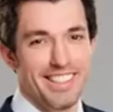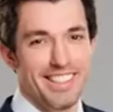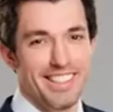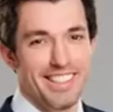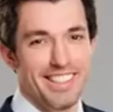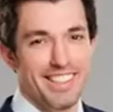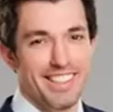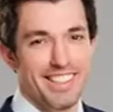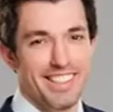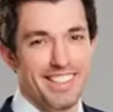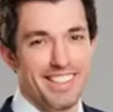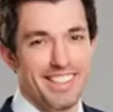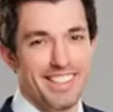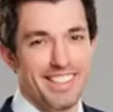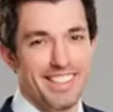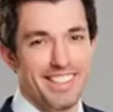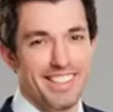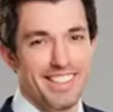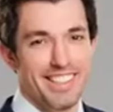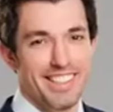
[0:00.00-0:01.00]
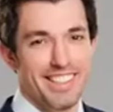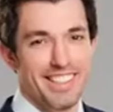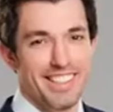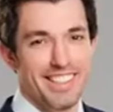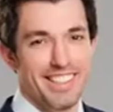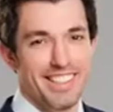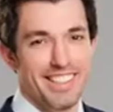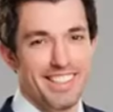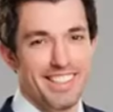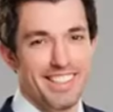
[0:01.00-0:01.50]

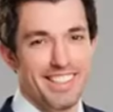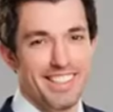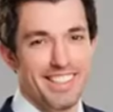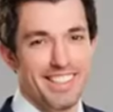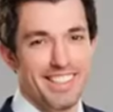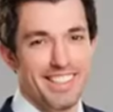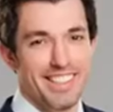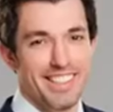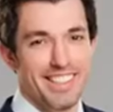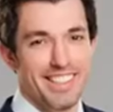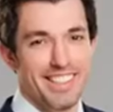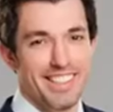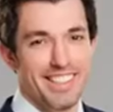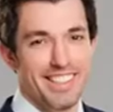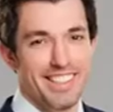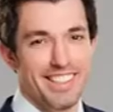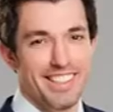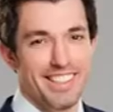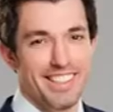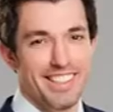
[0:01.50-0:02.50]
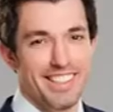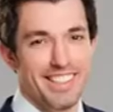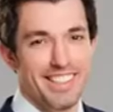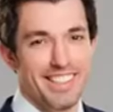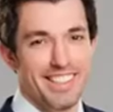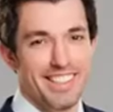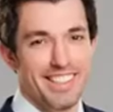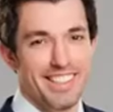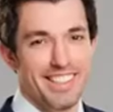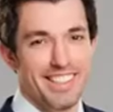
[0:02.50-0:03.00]

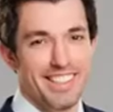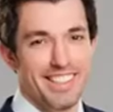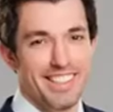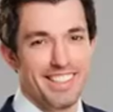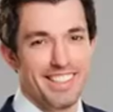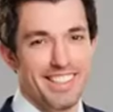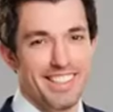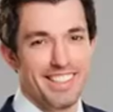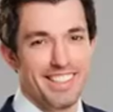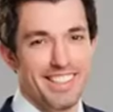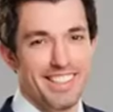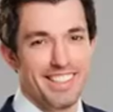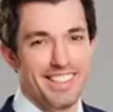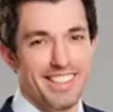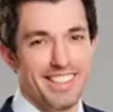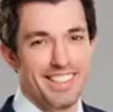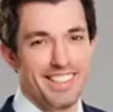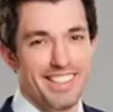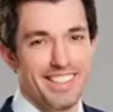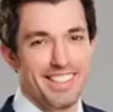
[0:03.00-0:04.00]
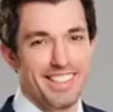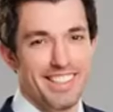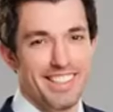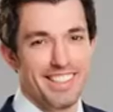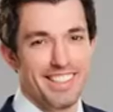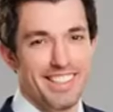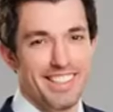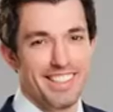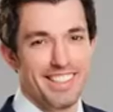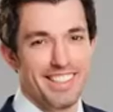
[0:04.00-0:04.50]

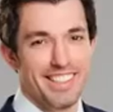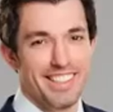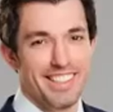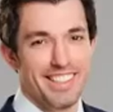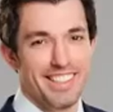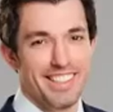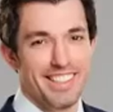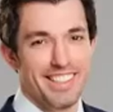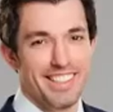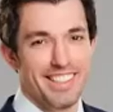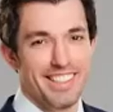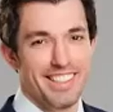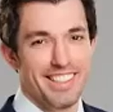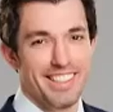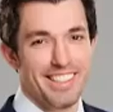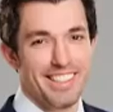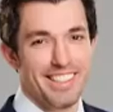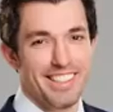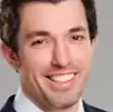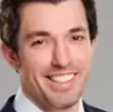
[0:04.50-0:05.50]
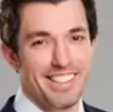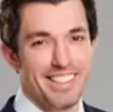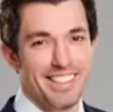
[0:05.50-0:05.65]
(not speaking)